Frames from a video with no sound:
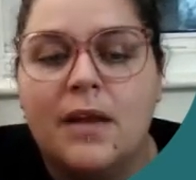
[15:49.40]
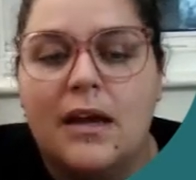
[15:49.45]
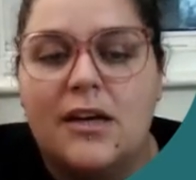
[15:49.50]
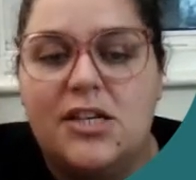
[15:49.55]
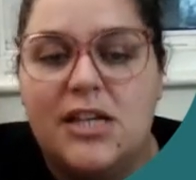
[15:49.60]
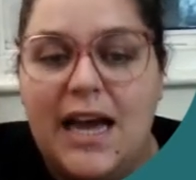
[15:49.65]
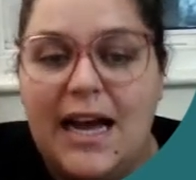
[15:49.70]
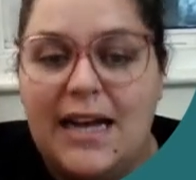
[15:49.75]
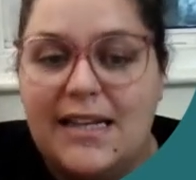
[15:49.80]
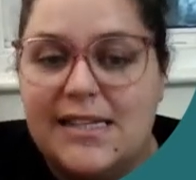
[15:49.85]

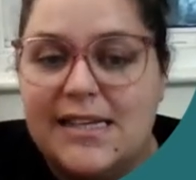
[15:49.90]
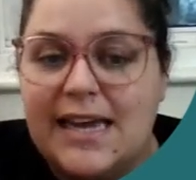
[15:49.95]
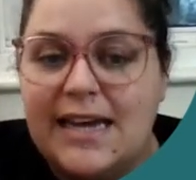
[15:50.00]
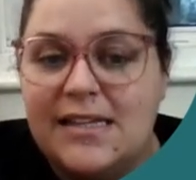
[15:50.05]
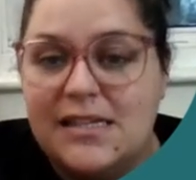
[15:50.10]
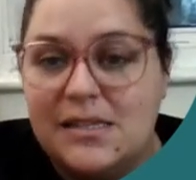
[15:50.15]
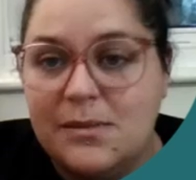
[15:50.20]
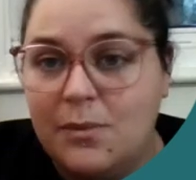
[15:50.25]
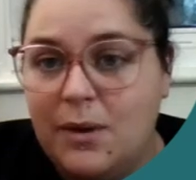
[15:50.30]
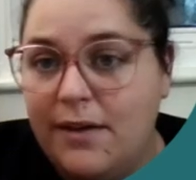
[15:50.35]
She had to
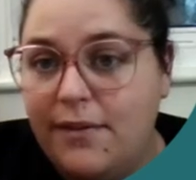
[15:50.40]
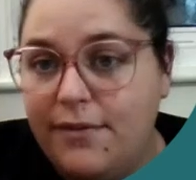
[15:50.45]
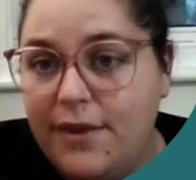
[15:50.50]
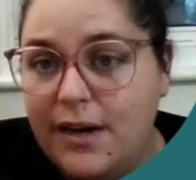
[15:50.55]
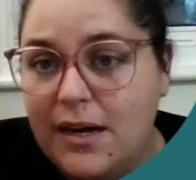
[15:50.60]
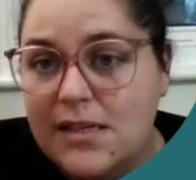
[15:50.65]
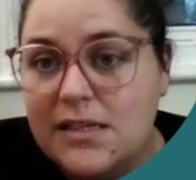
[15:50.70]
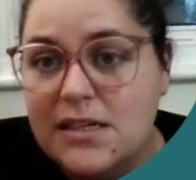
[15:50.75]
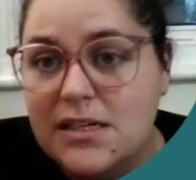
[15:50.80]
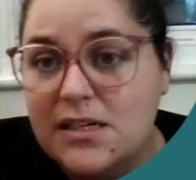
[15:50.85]
gain some weight
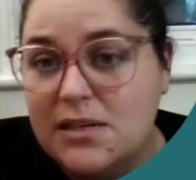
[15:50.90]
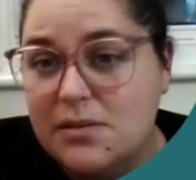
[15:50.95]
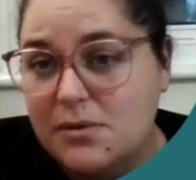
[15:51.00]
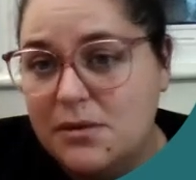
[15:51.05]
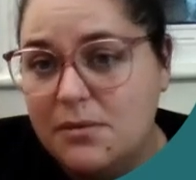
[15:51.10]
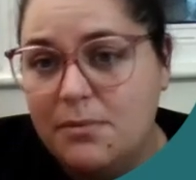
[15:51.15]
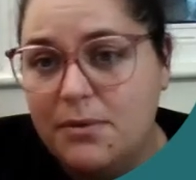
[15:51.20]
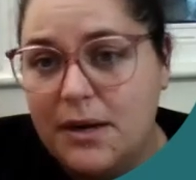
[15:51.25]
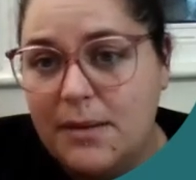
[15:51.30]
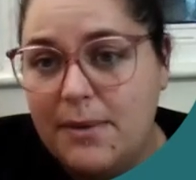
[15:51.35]
first because she was
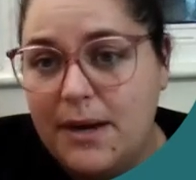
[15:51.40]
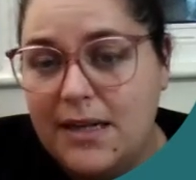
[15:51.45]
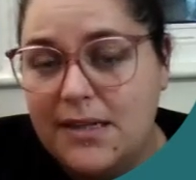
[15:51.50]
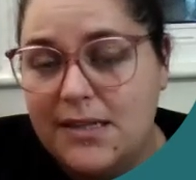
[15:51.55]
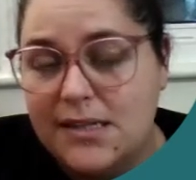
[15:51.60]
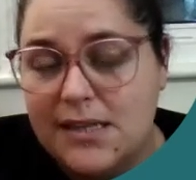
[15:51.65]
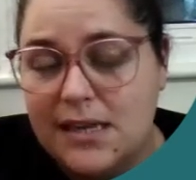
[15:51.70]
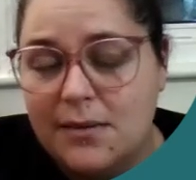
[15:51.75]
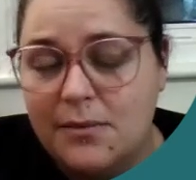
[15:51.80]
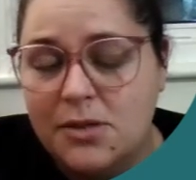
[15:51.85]
in a pretty bad
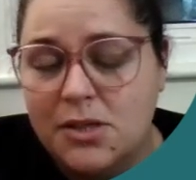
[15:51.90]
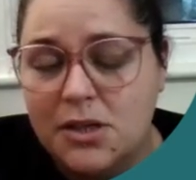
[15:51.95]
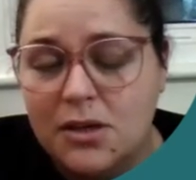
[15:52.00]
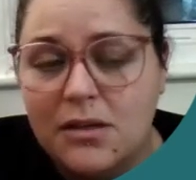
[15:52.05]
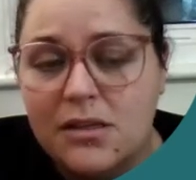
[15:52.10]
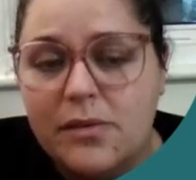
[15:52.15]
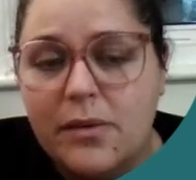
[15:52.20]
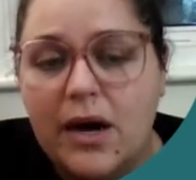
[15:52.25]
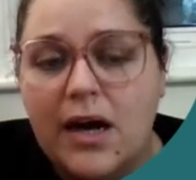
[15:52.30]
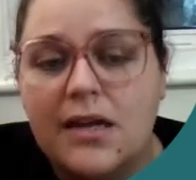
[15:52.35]
state when she
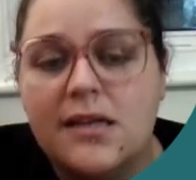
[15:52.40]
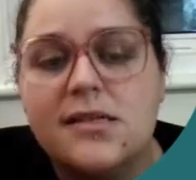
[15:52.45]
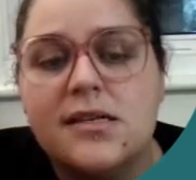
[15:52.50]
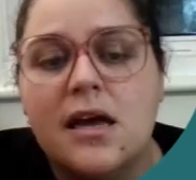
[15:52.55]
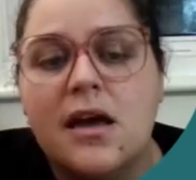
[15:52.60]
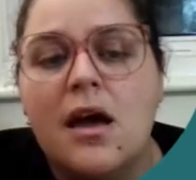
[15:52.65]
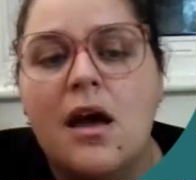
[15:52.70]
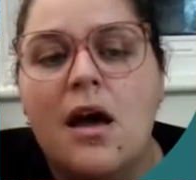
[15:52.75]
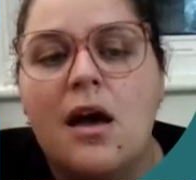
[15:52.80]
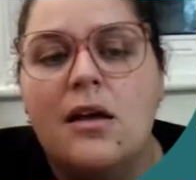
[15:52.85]
got to us,
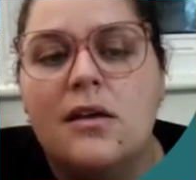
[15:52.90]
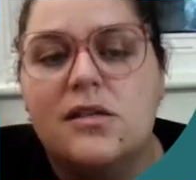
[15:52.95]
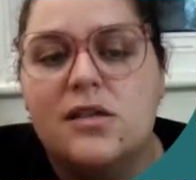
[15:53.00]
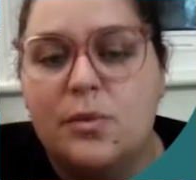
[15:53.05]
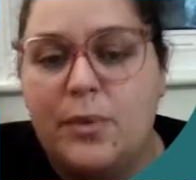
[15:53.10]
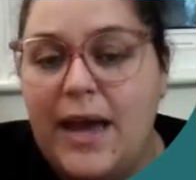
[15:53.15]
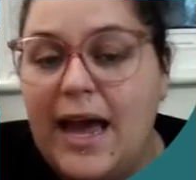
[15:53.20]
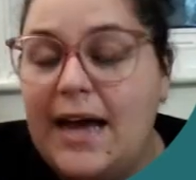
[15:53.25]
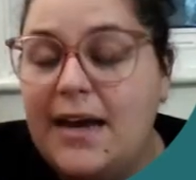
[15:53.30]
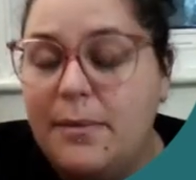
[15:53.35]
so
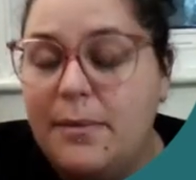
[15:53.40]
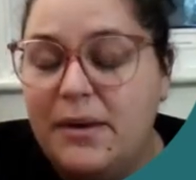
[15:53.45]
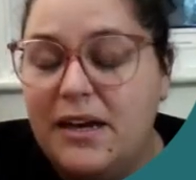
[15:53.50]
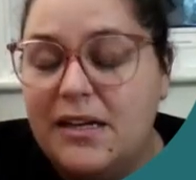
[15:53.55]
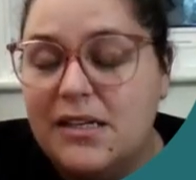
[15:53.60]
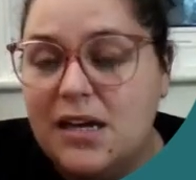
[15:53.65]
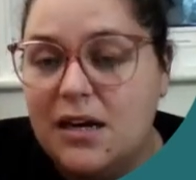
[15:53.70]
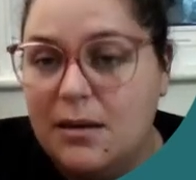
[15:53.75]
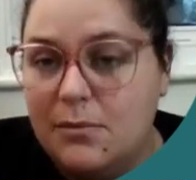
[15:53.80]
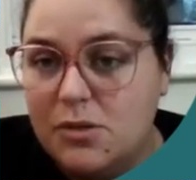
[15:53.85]
we had a bit of
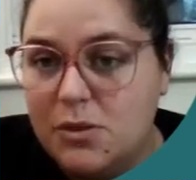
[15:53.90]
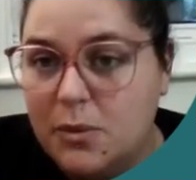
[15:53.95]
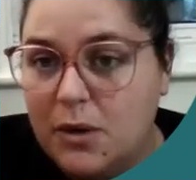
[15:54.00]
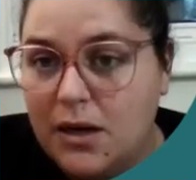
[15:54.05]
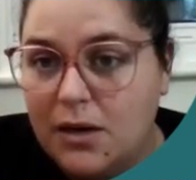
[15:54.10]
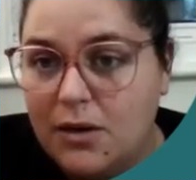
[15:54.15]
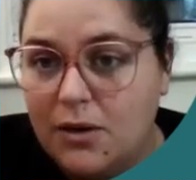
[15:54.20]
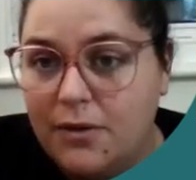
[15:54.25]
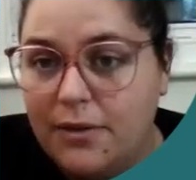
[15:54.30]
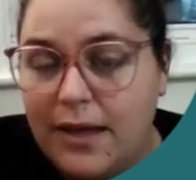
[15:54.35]
time to
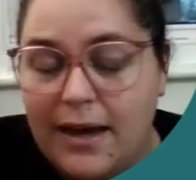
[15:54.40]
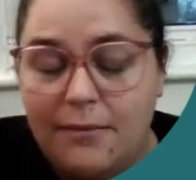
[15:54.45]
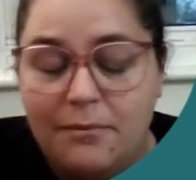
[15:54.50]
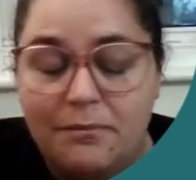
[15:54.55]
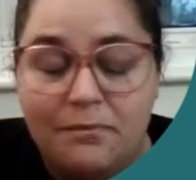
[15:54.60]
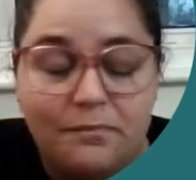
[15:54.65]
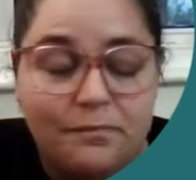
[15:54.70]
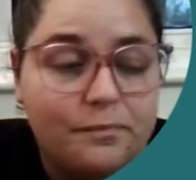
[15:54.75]
work on that.